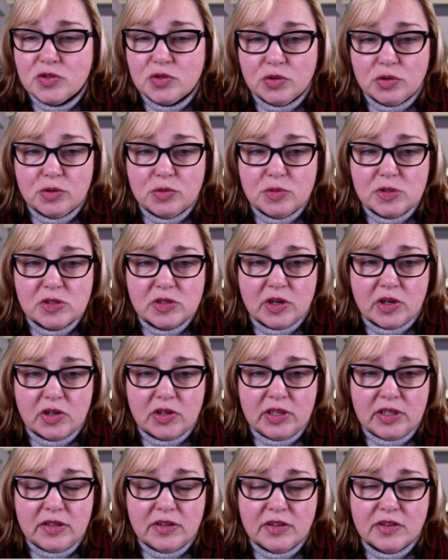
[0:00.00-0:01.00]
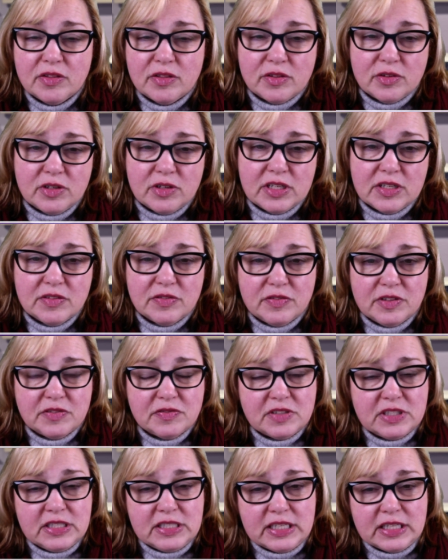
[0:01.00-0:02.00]
groups are in the 30 to
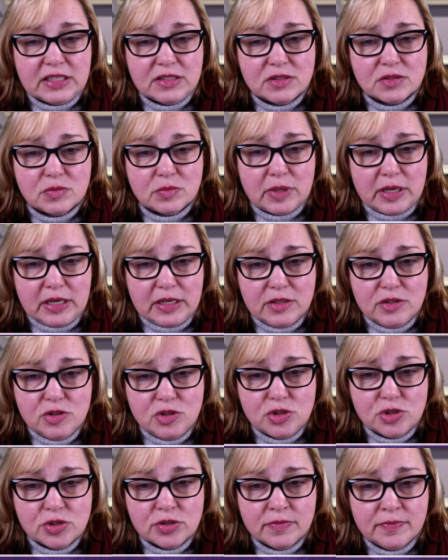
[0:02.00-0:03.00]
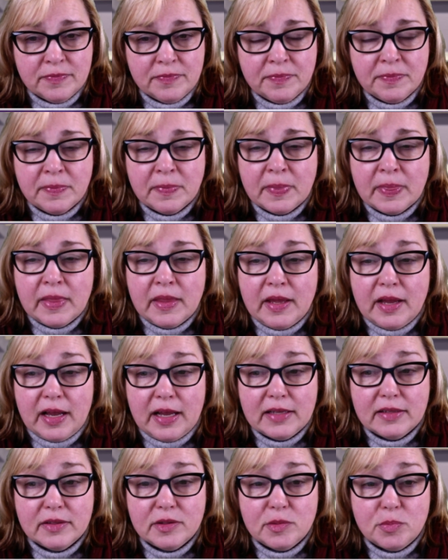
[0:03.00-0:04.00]
50 days range.
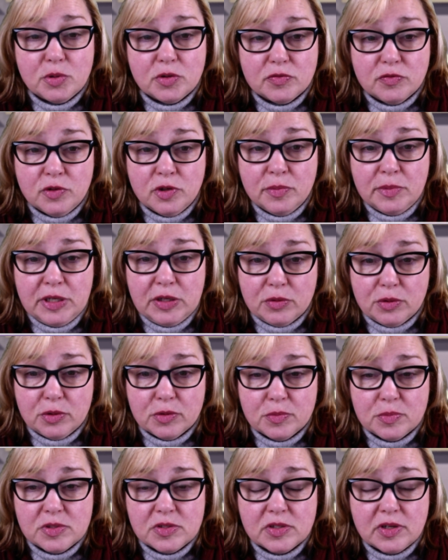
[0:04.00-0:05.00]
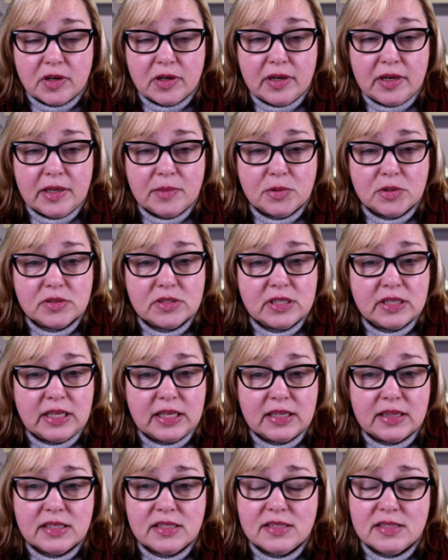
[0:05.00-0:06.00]
Highly performing groups are able to
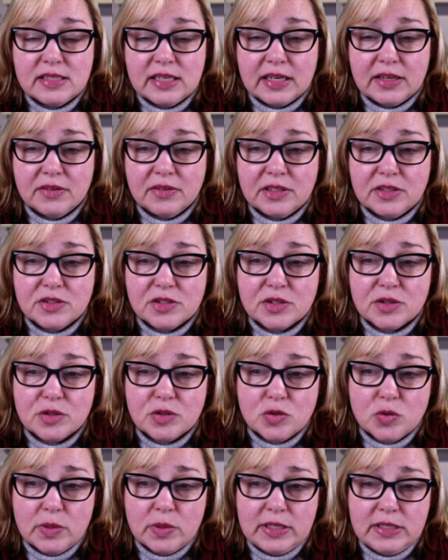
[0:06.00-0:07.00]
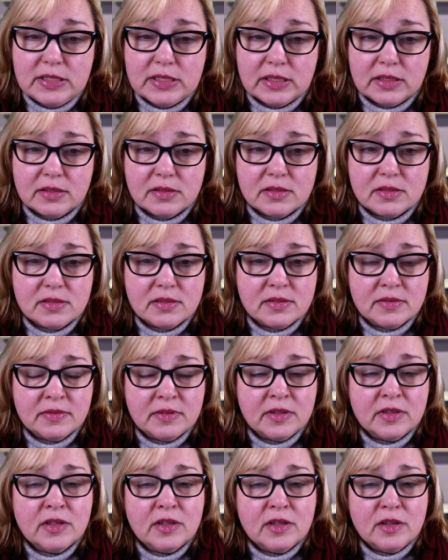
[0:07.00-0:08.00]
get this down into the 20s.
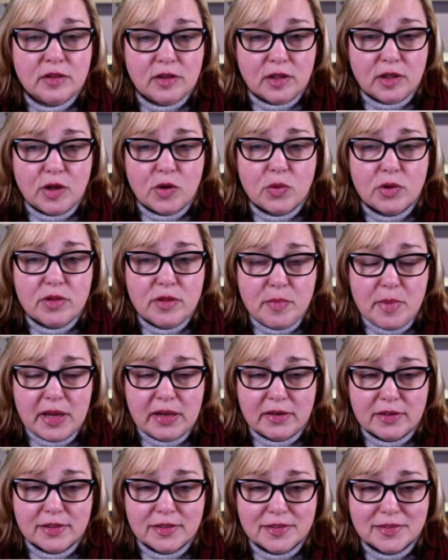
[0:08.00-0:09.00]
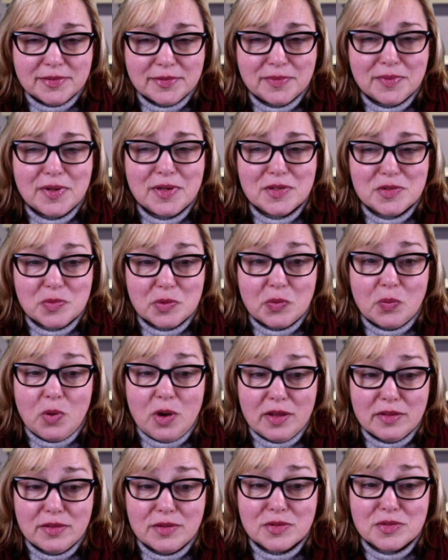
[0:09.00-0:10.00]
The lower the better, as we
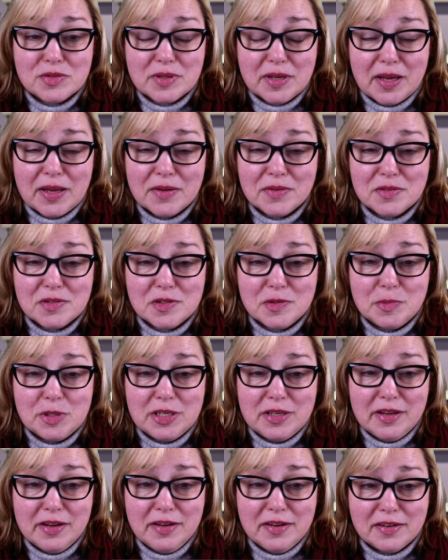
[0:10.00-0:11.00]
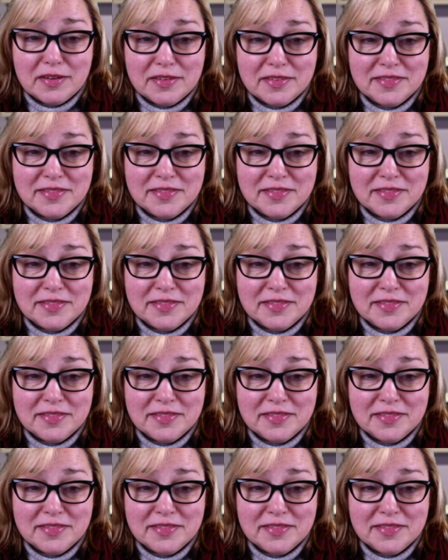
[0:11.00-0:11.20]
want those accounts to be young.